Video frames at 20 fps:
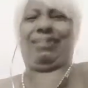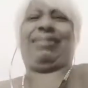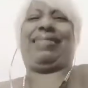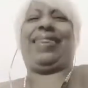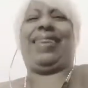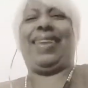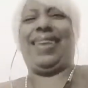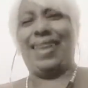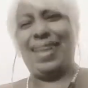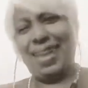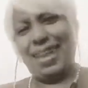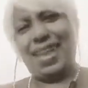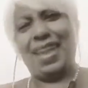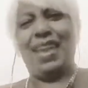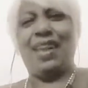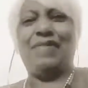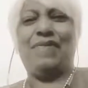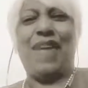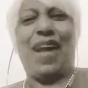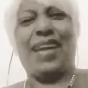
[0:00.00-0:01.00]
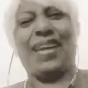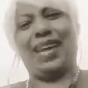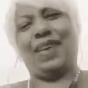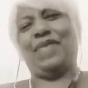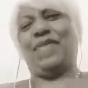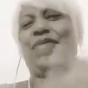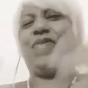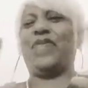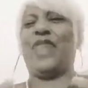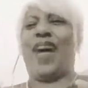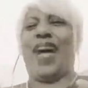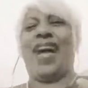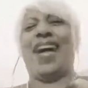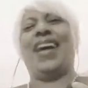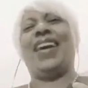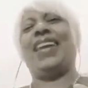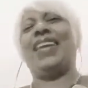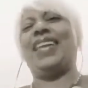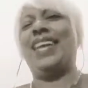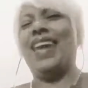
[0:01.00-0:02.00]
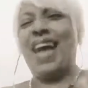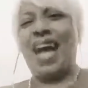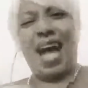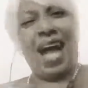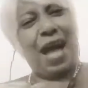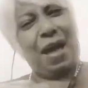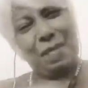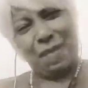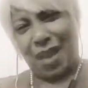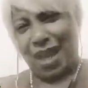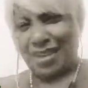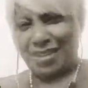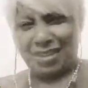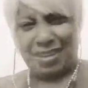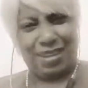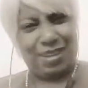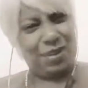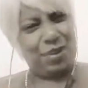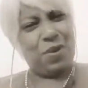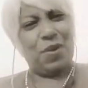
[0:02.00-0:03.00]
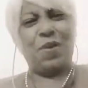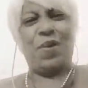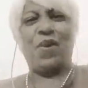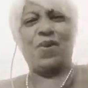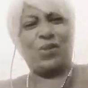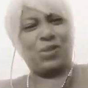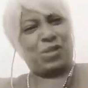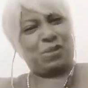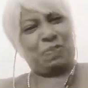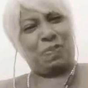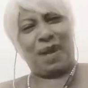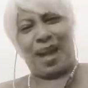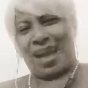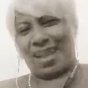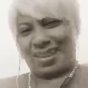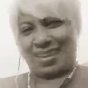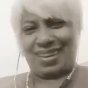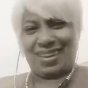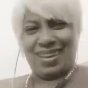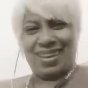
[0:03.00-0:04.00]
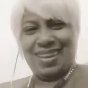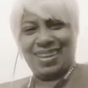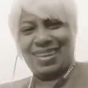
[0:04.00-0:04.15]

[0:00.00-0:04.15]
and see if I can find my Negro husband.